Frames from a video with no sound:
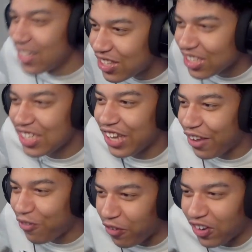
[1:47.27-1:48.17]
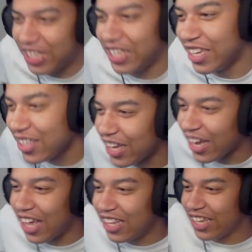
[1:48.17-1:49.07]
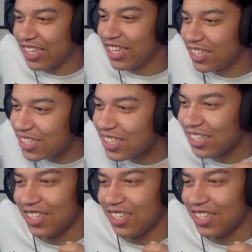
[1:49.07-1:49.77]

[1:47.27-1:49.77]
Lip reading: This is like funky. Like, I like this.